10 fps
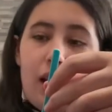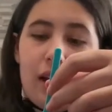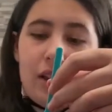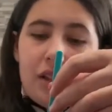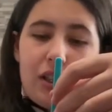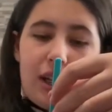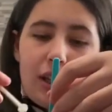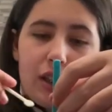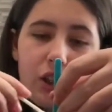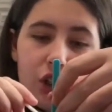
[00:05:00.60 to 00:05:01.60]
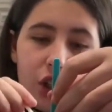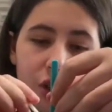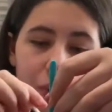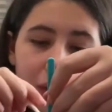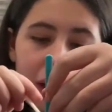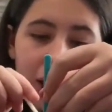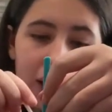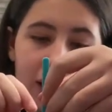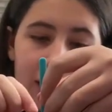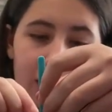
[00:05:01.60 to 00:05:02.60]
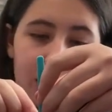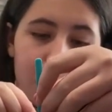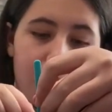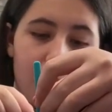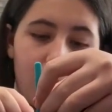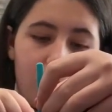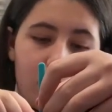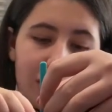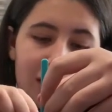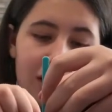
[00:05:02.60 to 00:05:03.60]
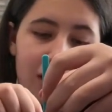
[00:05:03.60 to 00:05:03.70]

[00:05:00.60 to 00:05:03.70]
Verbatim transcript: and just start scooping it into the mold.